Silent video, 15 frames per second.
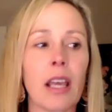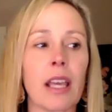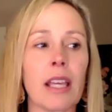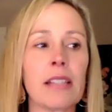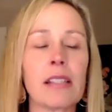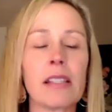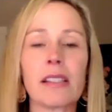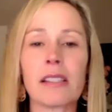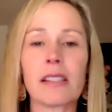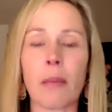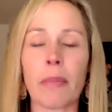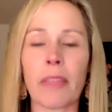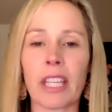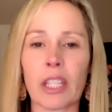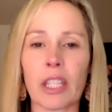Is it
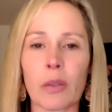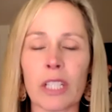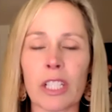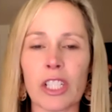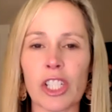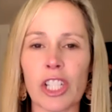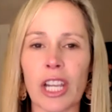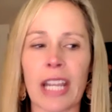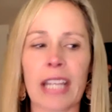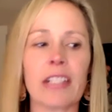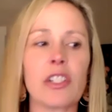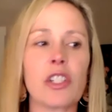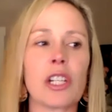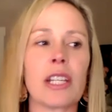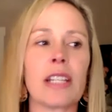something you can
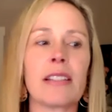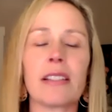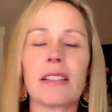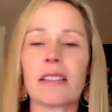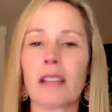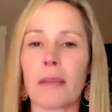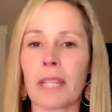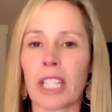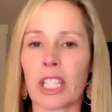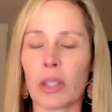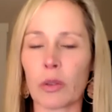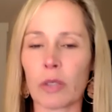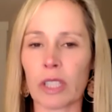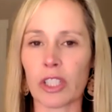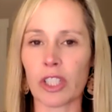change? Is it something
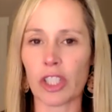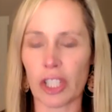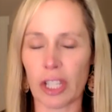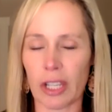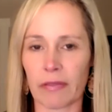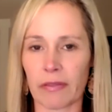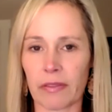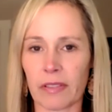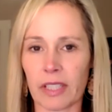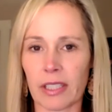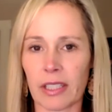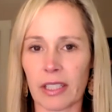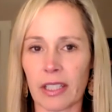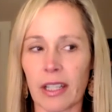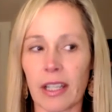you can shift?
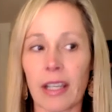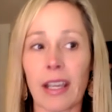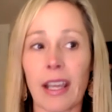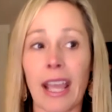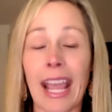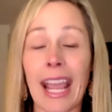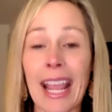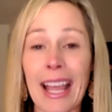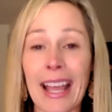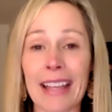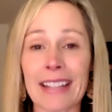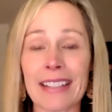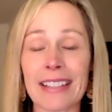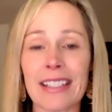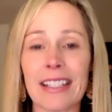
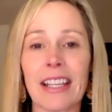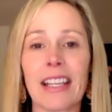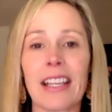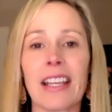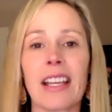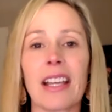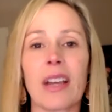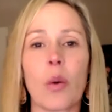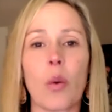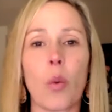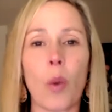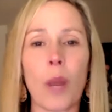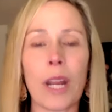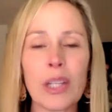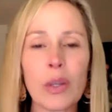And
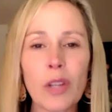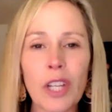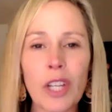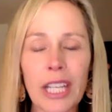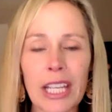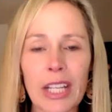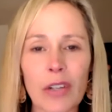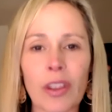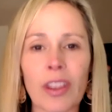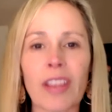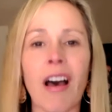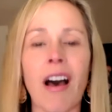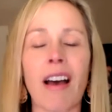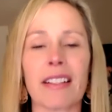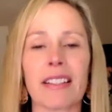when you look at your
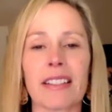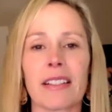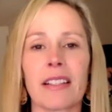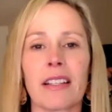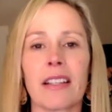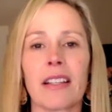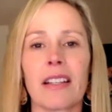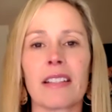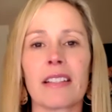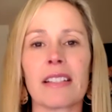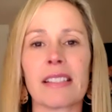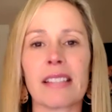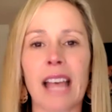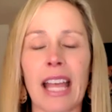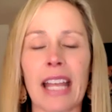thought,
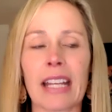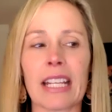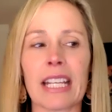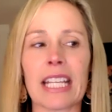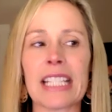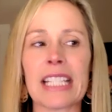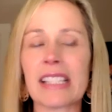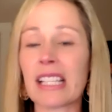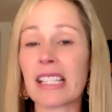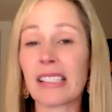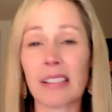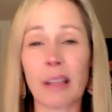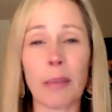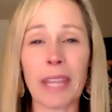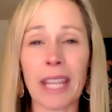decide, is this
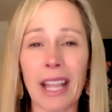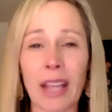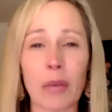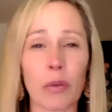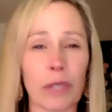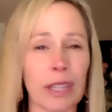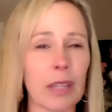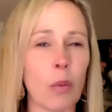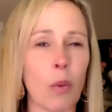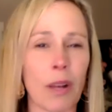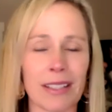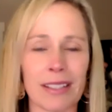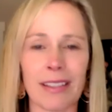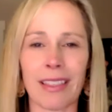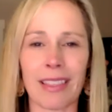something I really
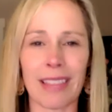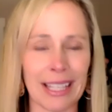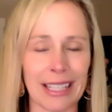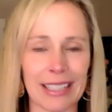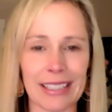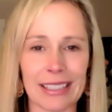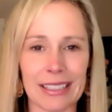want to think?